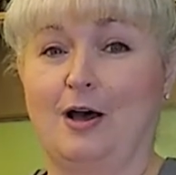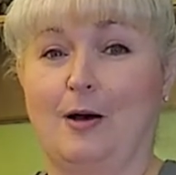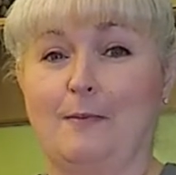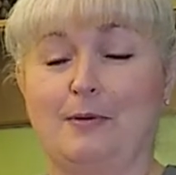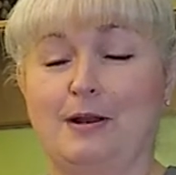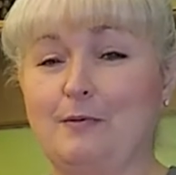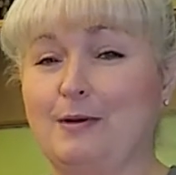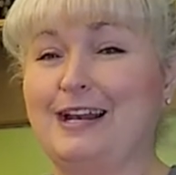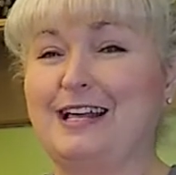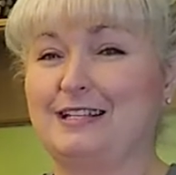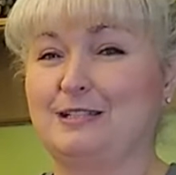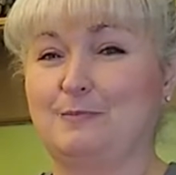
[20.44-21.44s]
but I want
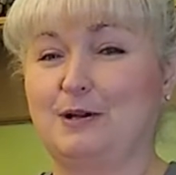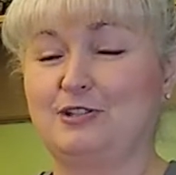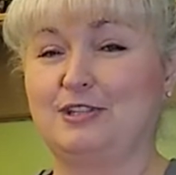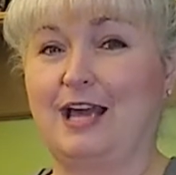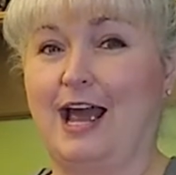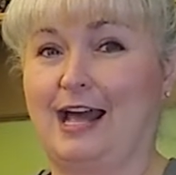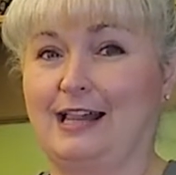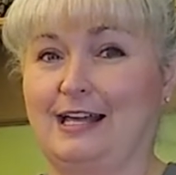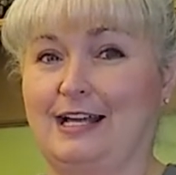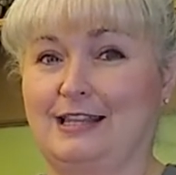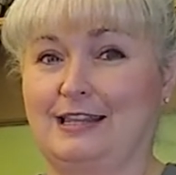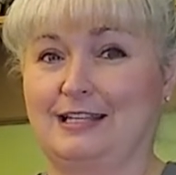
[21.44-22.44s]
to especially
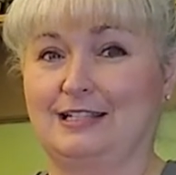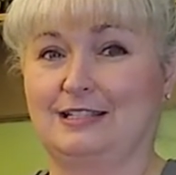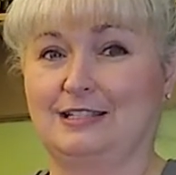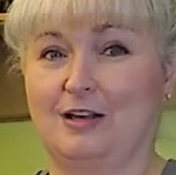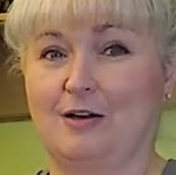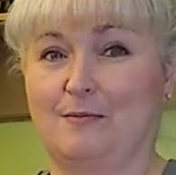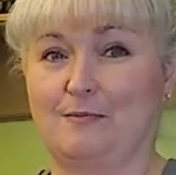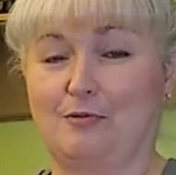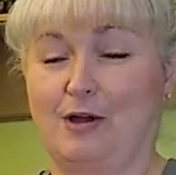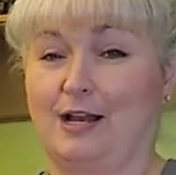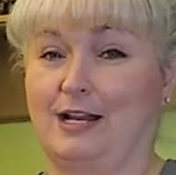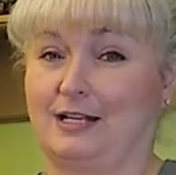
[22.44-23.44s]
highlight this
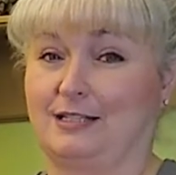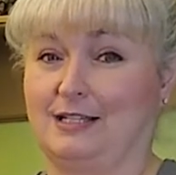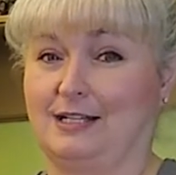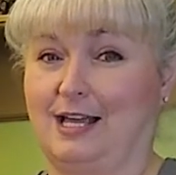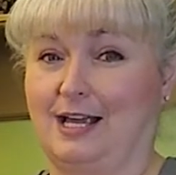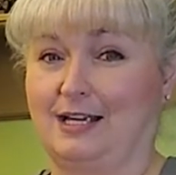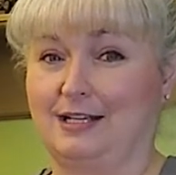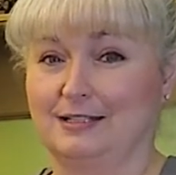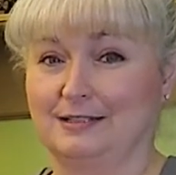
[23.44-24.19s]
product today.